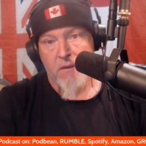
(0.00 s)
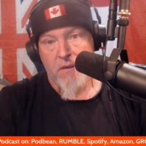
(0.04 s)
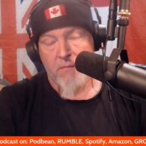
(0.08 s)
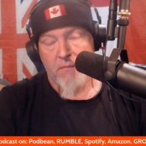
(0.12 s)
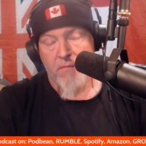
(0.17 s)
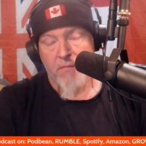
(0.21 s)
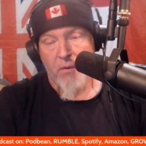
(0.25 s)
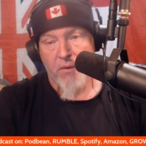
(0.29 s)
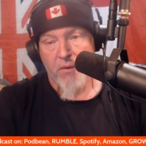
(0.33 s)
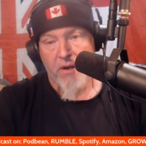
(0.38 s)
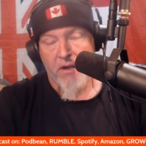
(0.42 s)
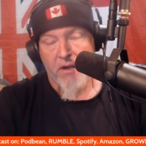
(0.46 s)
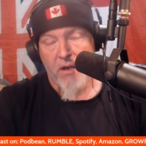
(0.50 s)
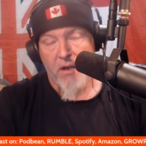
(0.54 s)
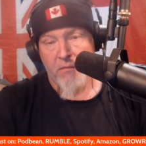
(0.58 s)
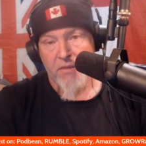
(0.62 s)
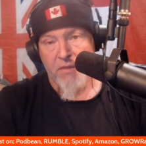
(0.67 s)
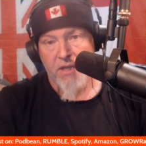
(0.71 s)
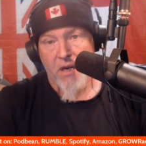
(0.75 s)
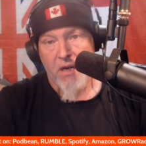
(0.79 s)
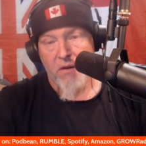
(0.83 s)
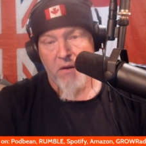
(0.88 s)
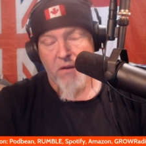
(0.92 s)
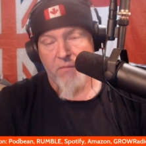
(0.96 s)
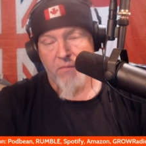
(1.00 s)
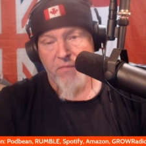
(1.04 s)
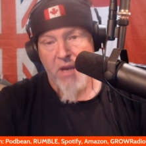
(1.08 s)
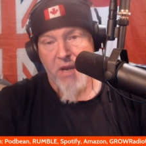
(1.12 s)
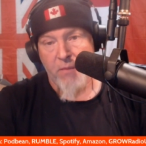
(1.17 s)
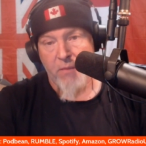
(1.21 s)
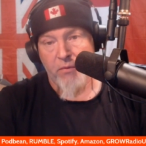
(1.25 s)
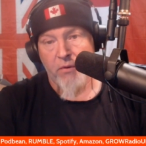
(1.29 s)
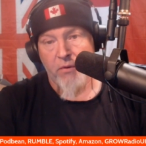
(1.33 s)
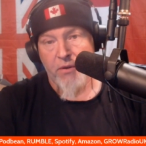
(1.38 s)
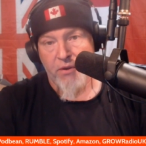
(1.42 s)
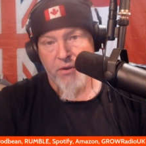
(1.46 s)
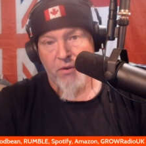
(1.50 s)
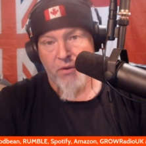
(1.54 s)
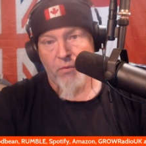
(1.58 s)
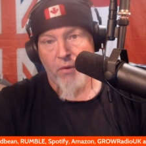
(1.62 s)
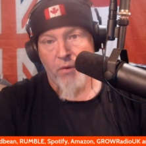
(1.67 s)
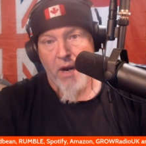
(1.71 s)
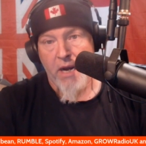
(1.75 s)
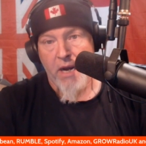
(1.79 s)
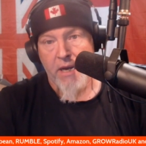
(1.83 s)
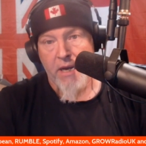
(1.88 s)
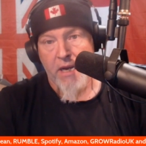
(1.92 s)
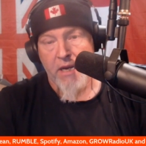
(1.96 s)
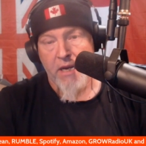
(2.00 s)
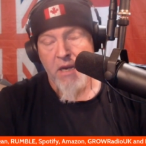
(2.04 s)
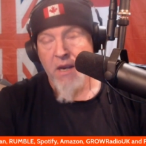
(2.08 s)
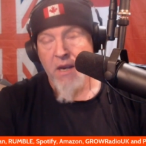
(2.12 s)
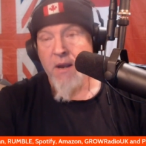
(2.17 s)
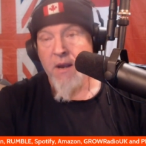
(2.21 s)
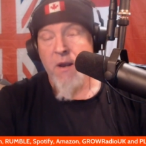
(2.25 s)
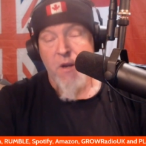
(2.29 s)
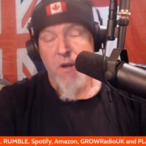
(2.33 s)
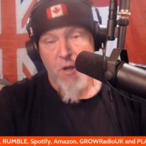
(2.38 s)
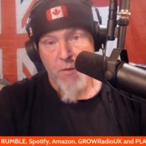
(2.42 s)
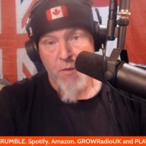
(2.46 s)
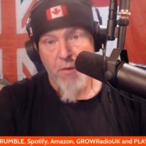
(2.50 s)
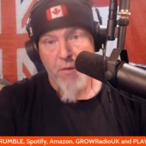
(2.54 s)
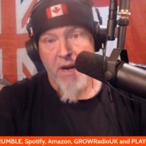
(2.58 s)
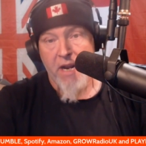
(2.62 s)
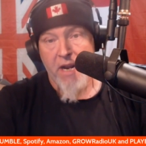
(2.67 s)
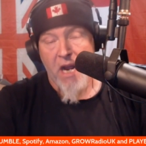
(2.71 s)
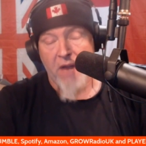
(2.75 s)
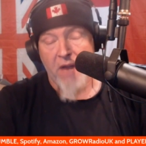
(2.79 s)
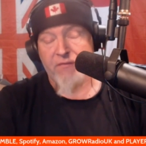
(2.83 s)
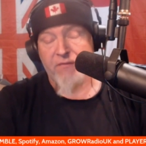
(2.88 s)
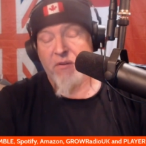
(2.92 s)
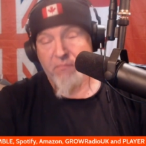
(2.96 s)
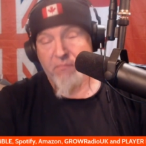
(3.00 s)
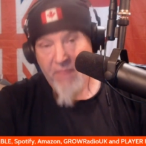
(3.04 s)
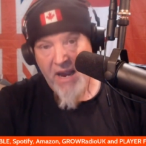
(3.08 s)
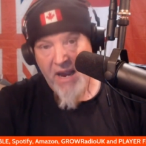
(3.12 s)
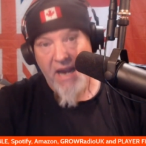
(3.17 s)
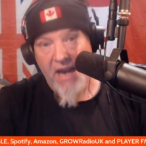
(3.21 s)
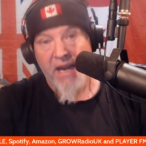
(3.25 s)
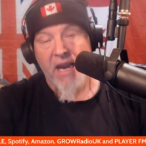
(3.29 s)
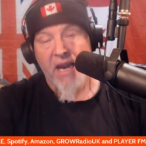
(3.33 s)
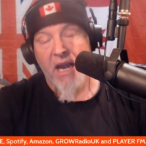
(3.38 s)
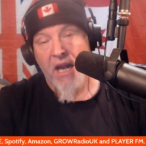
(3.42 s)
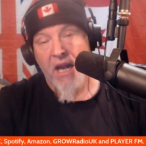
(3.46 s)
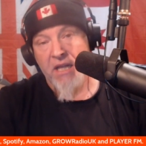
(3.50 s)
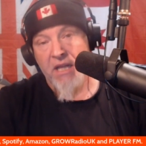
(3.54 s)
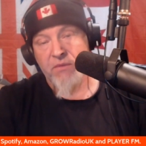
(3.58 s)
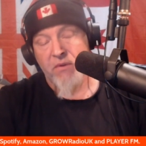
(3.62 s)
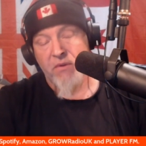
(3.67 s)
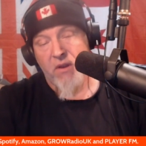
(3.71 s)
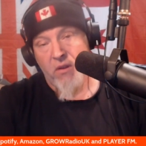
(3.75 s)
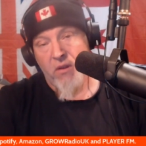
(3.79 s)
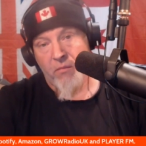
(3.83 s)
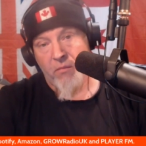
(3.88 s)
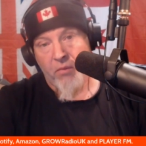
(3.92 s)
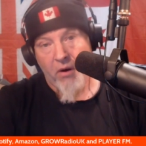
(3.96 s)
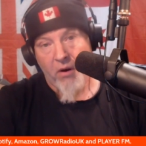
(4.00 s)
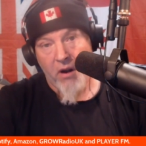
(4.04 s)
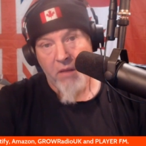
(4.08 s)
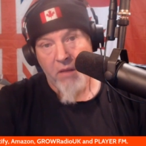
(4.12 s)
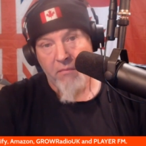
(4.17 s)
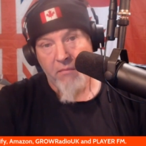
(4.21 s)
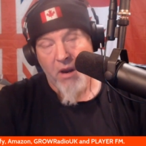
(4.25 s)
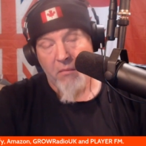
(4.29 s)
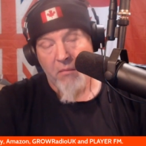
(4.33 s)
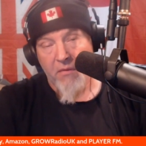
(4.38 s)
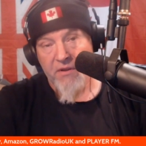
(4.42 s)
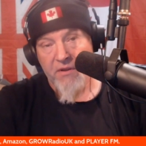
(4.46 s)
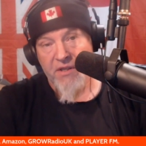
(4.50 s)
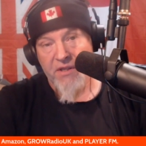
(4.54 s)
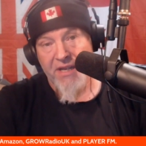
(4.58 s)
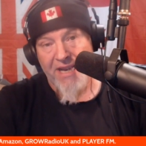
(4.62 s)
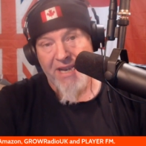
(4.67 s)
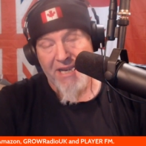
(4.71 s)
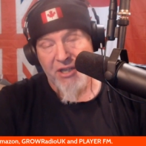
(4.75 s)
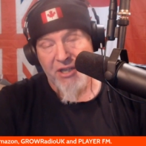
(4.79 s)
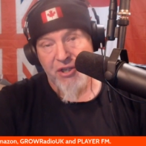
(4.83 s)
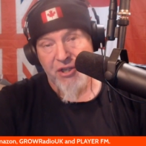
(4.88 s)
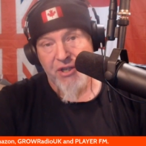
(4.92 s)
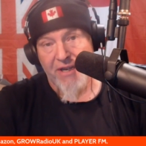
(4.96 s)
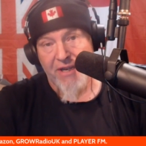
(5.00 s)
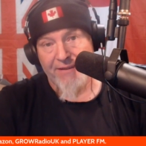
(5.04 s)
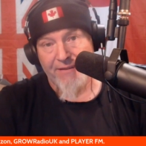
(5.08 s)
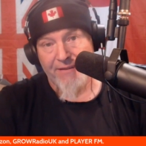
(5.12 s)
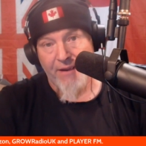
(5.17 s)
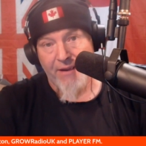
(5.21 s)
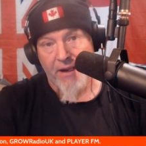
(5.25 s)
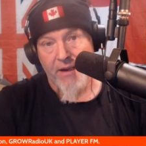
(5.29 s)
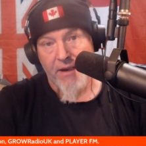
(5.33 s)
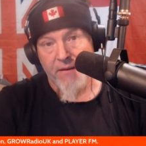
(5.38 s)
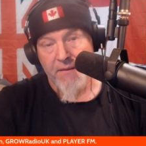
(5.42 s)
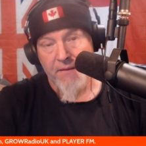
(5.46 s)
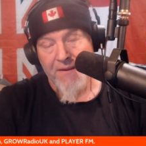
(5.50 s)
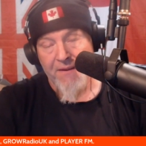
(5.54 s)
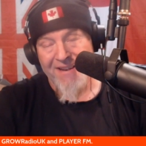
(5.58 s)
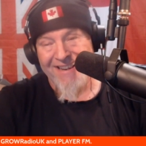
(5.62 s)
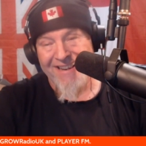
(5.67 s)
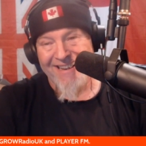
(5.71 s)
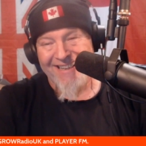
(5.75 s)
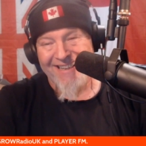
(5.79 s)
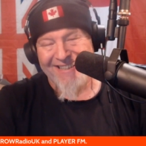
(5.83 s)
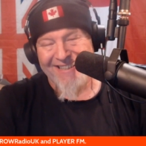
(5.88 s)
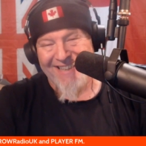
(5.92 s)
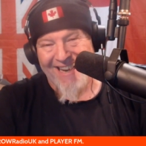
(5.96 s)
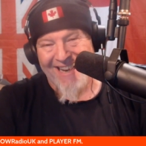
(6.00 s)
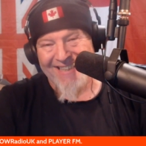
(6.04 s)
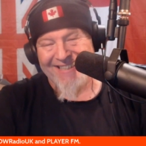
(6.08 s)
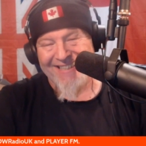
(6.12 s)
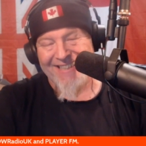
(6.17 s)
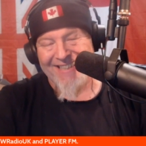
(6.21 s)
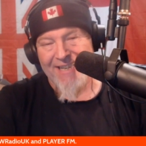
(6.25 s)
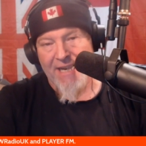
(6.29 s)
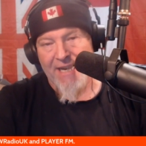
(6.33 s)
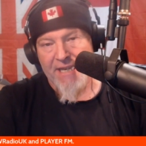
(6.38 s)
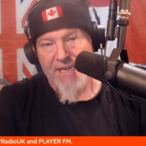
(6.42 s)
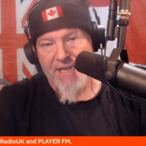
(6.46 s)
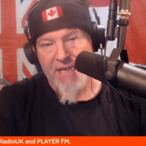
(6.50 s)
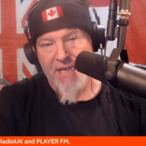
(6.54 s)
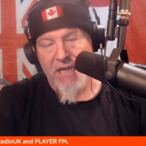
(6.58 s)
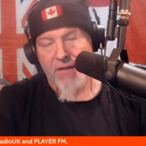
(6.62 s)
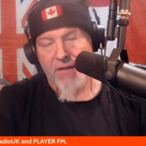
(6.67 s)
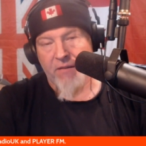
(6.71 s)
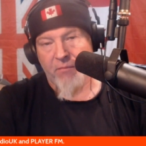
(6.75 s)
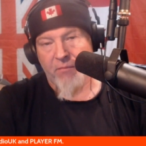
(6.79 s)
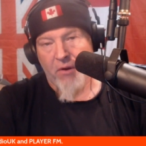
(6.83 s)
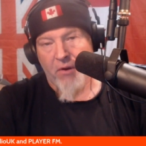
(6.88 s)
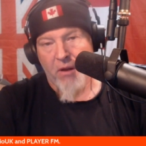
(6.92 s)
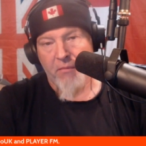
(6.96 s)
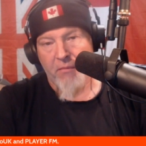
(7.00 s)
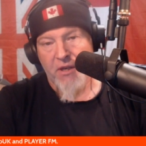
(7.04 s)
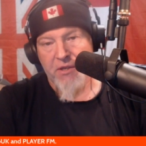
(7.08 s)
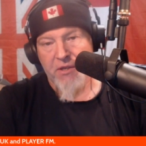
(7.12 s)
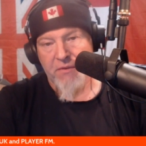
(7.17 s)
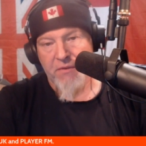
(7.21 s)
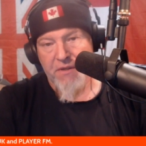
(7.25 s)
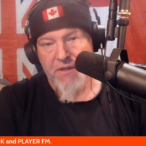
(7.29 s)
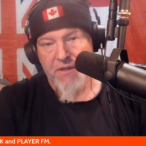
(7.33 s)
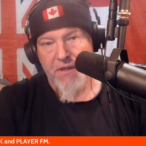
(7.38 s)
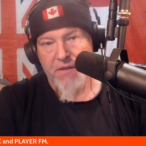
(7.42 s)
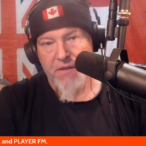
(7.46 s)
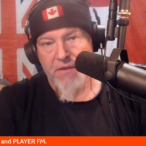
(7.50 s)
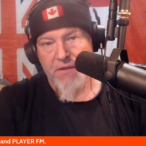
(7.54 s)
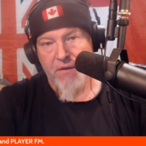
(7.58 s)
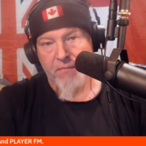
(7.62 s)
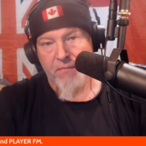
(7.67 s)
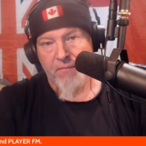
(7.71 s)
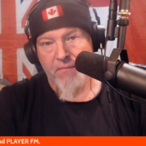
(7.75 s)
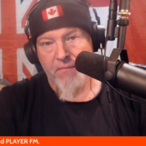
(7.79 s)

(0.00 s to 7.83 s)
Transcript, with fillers: But when it comes down to the people in your riding, you might have to bang heads with other party members to get shit done. That's the idea of the parliamentary system.